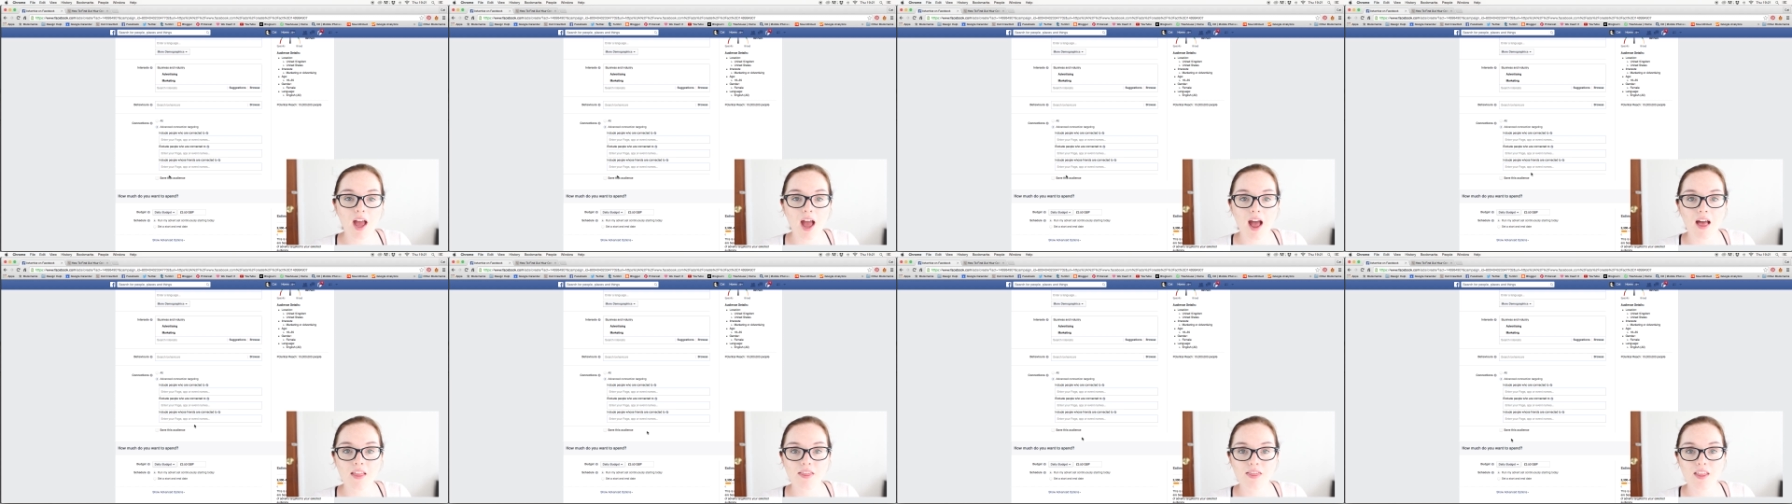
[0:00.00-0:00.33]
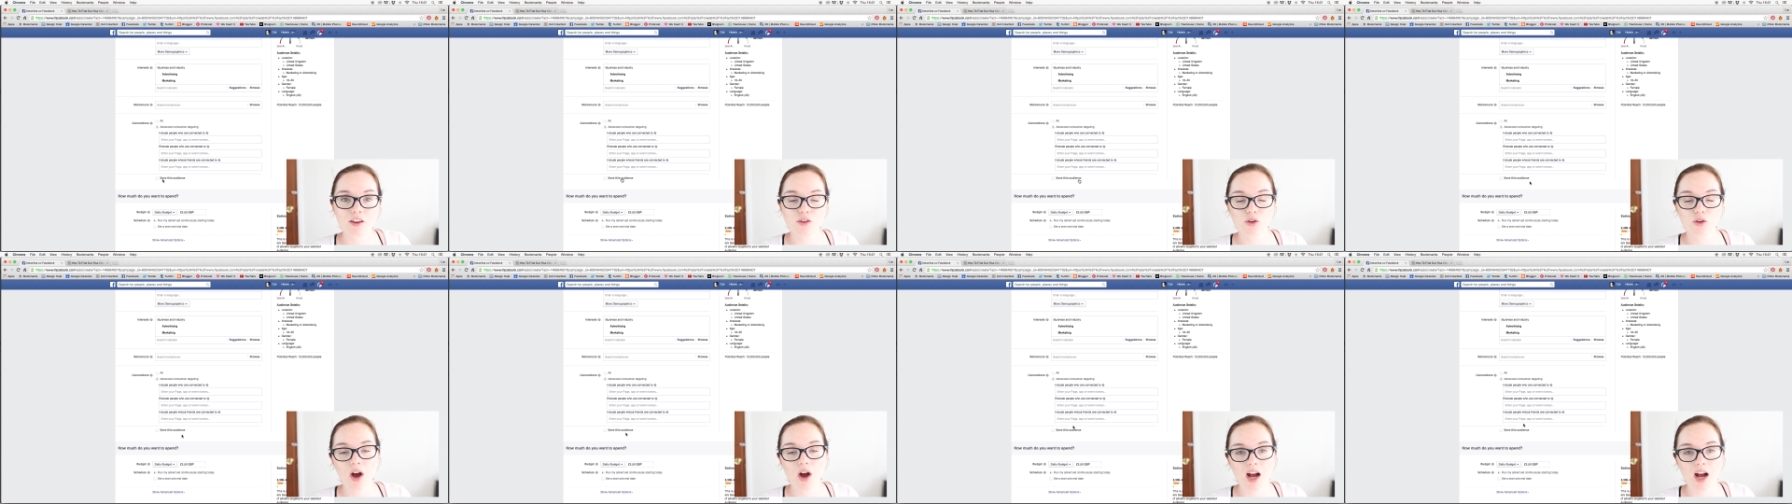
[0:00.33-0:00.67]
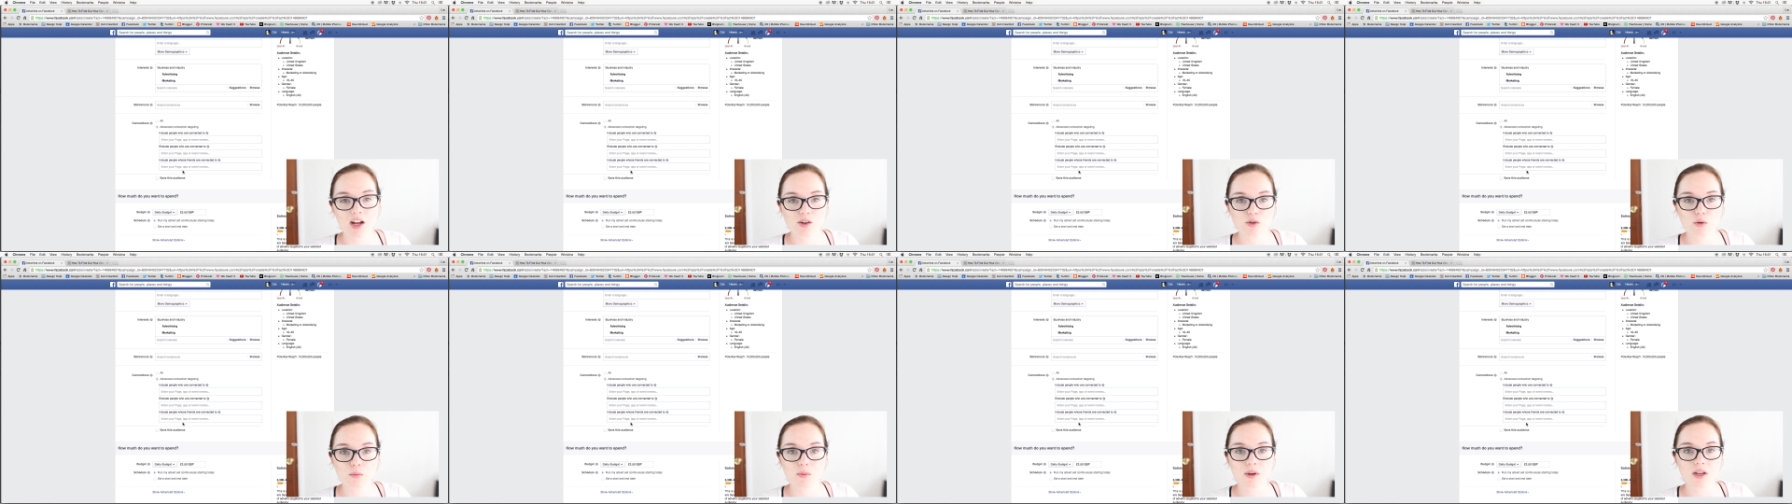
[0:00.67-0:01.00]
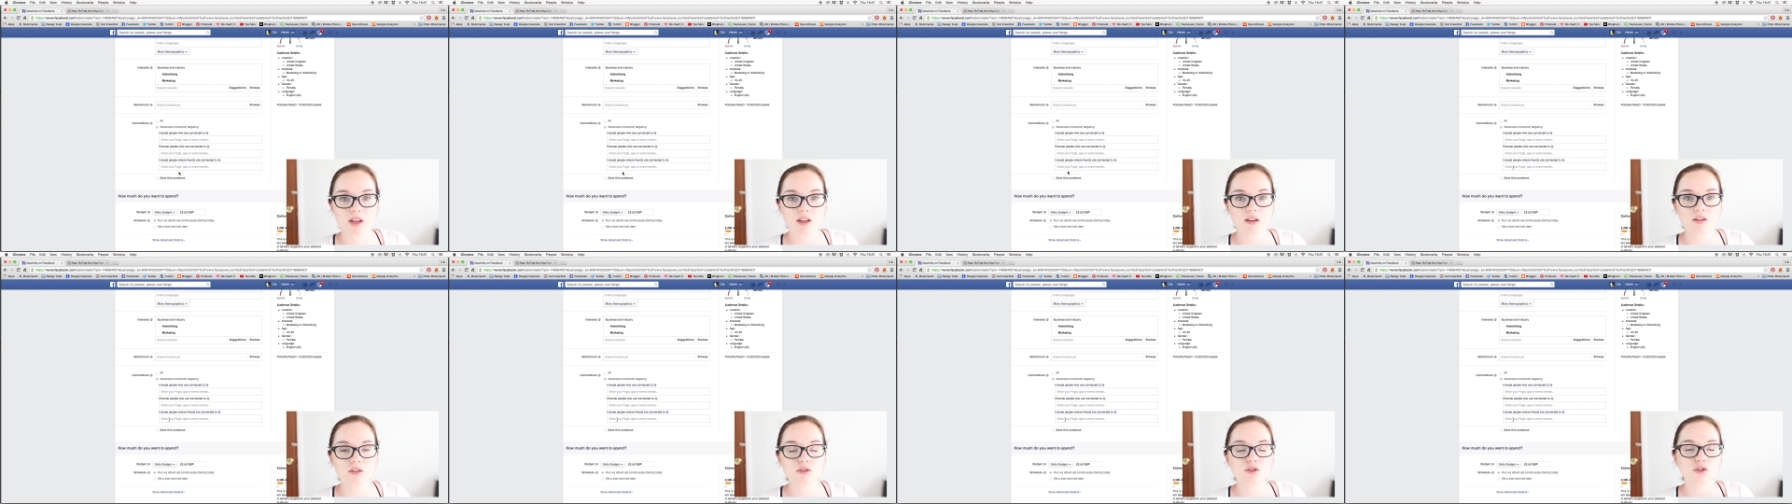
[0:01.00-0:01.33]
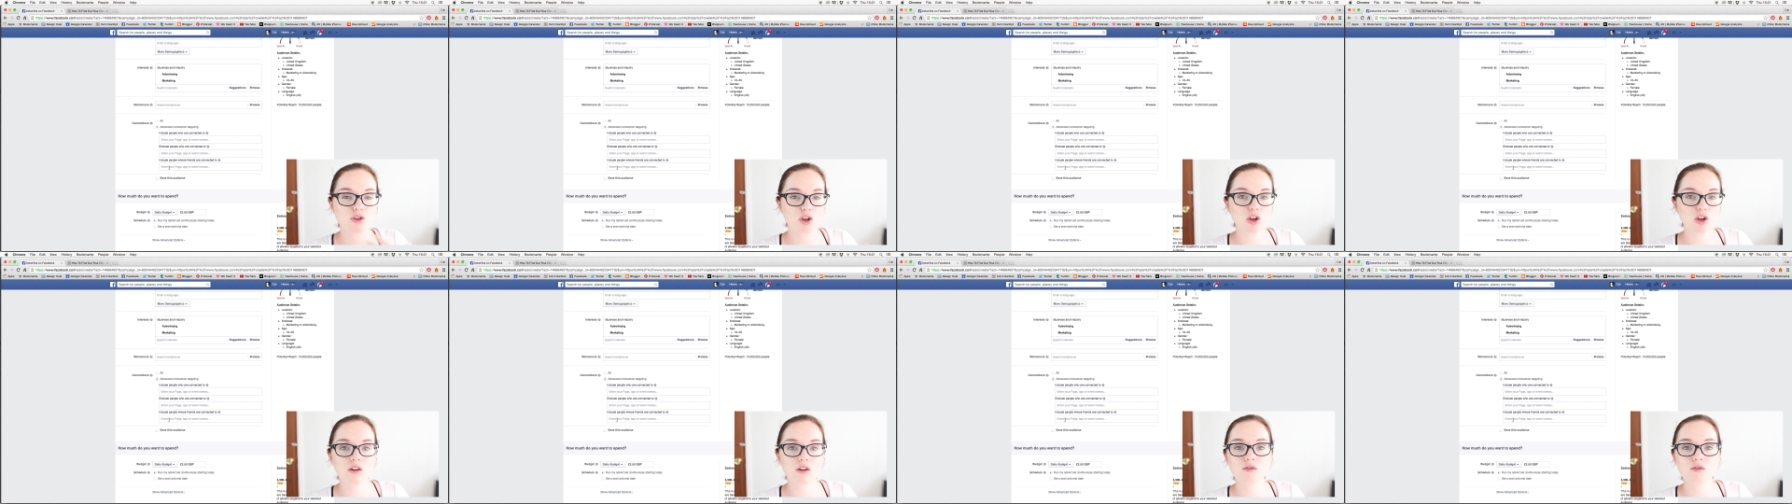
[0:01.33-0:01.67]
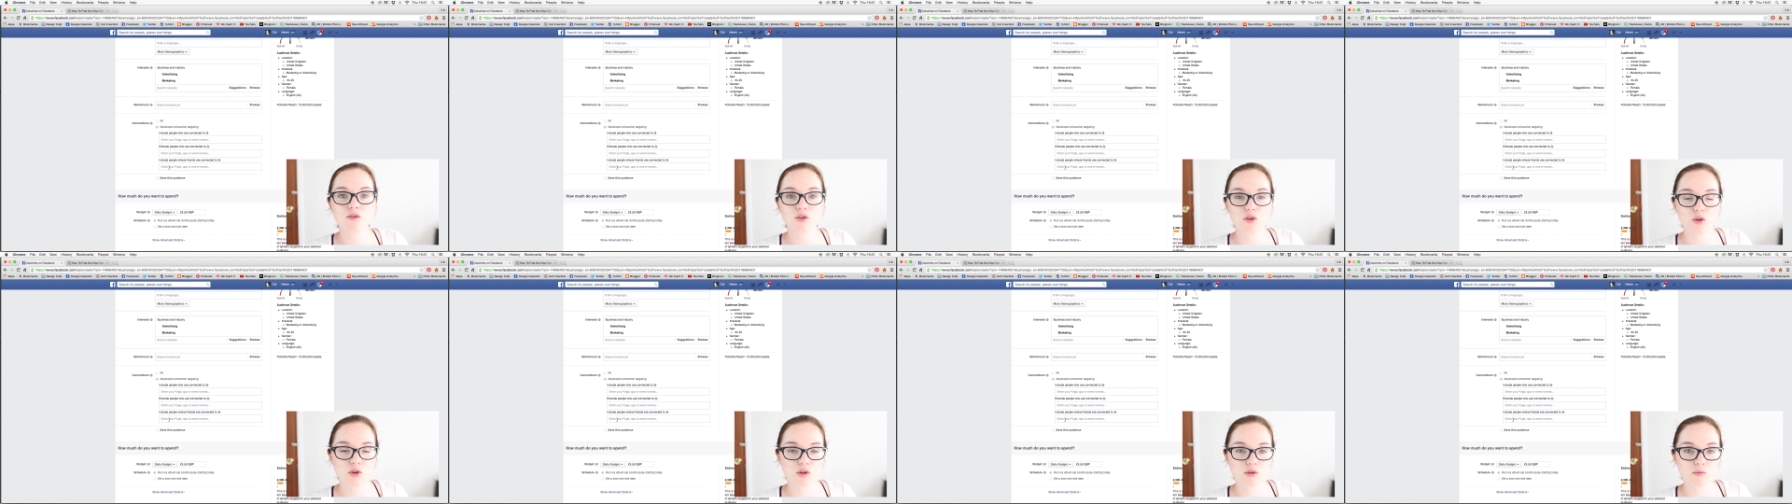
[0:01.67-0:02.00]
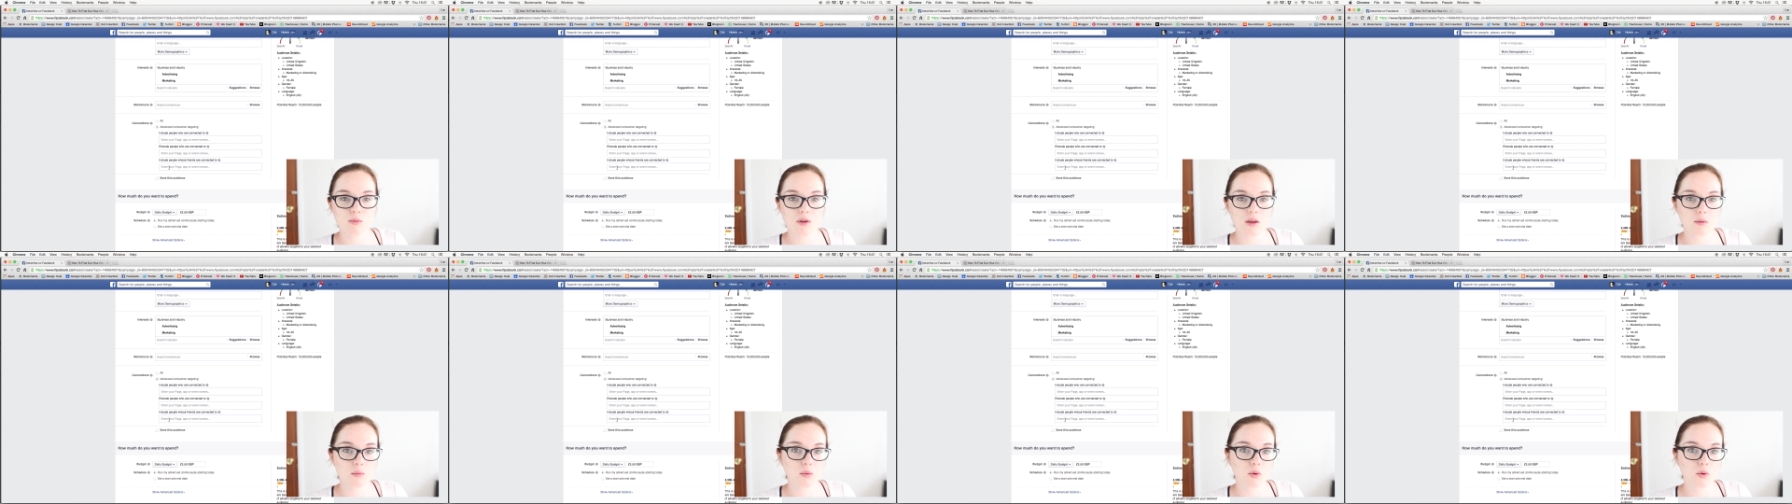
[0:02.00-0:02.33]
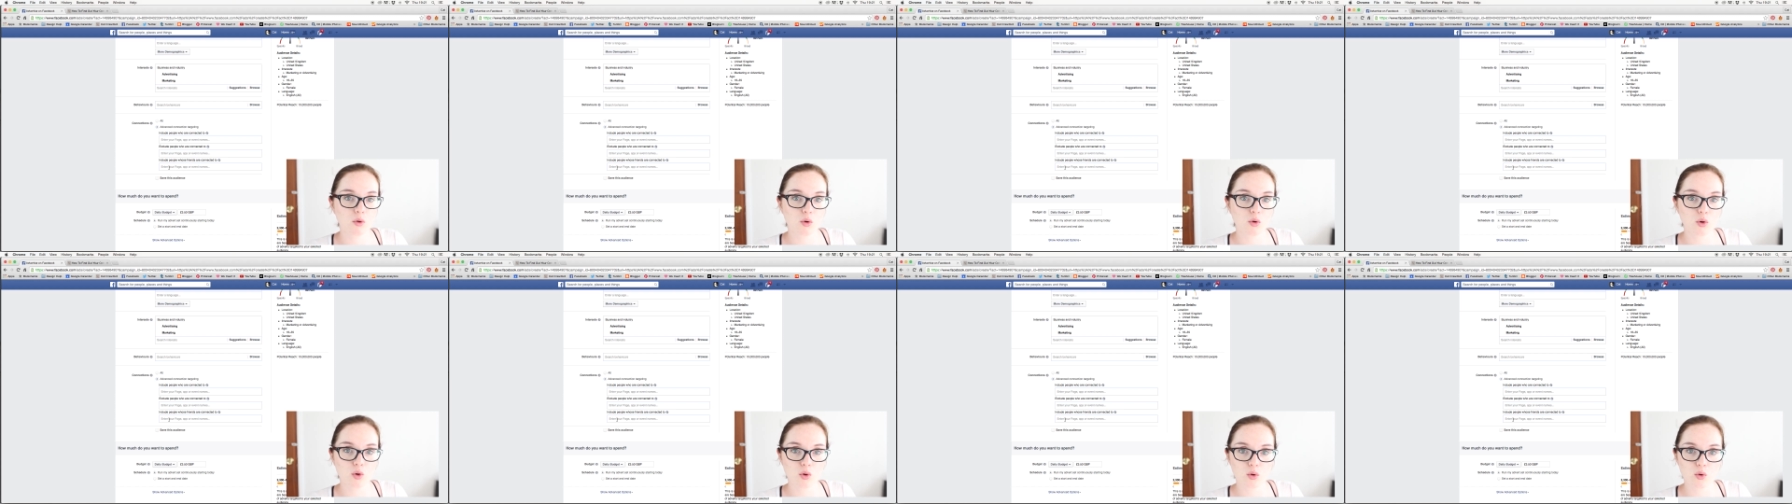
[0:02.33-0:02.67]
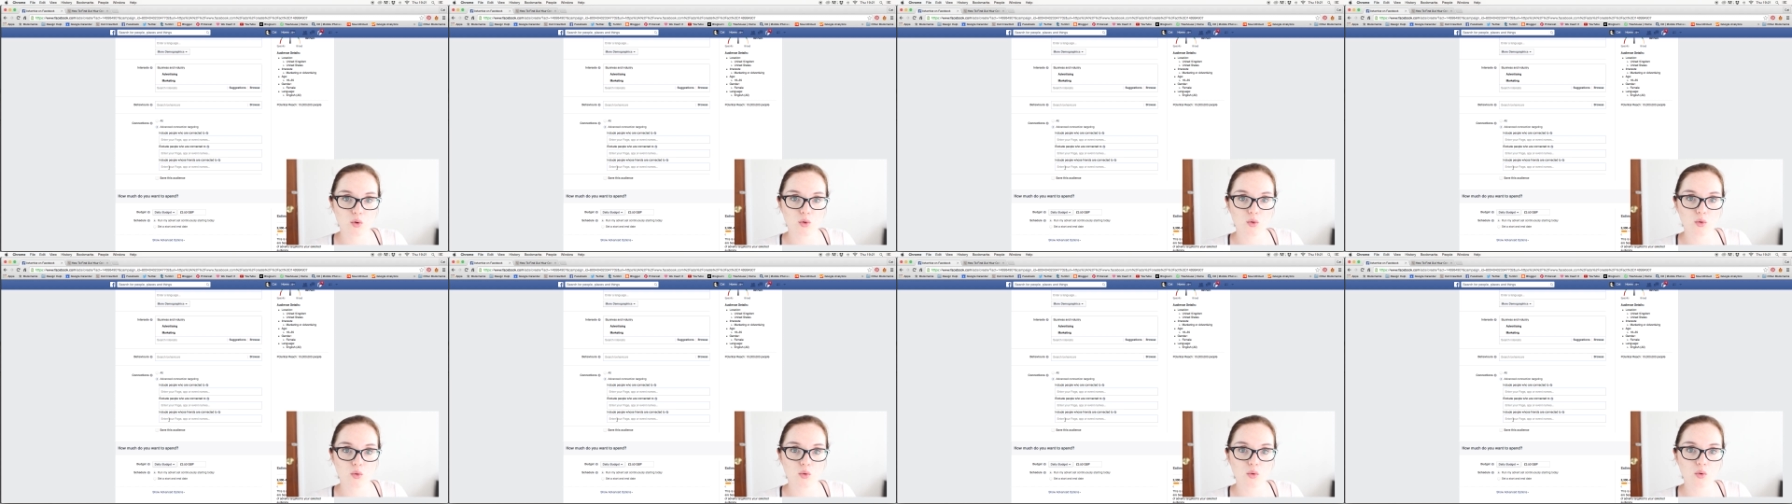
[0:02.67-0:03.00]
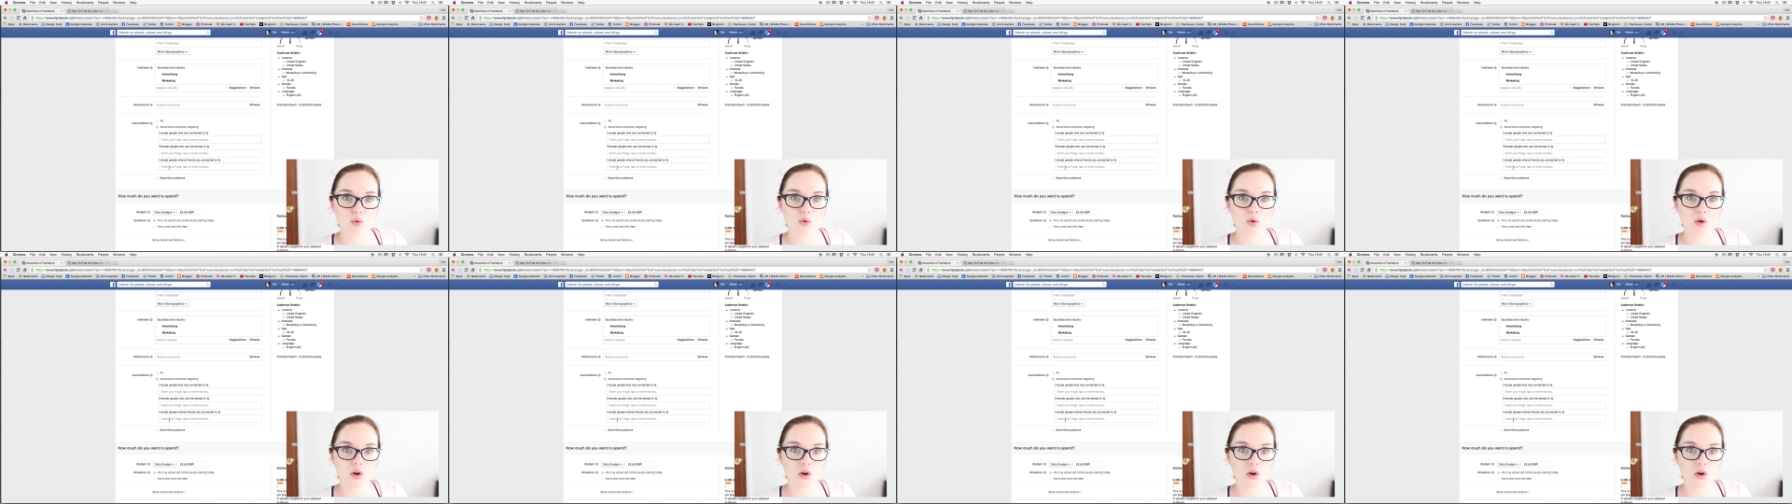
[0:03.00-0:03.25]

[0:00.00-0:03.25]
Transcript: and then your ad will be served to those people who